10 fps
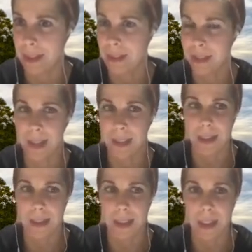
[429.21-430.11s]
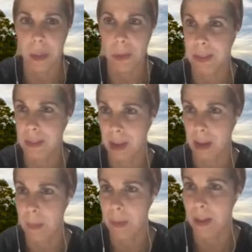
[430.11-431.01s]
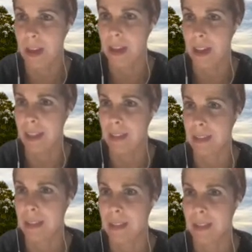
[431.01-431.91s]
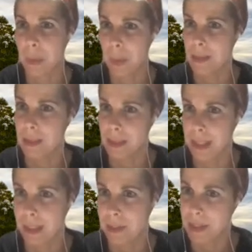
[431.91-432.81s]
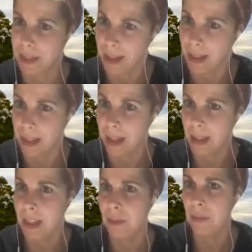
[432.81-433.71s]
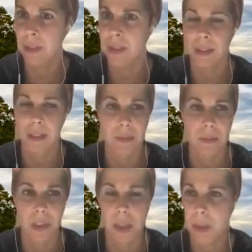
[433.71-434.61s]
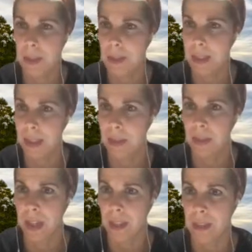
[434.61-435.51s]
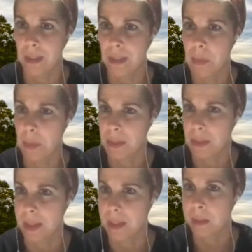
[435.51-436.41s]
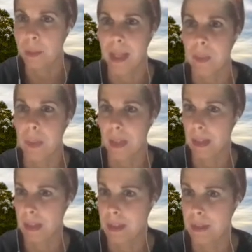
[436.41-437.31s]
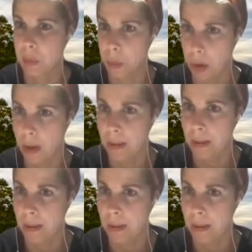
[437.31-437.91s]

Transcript: That hardly holds up as a quantitative study. And even for a qualitative study, the sample size might be a little small.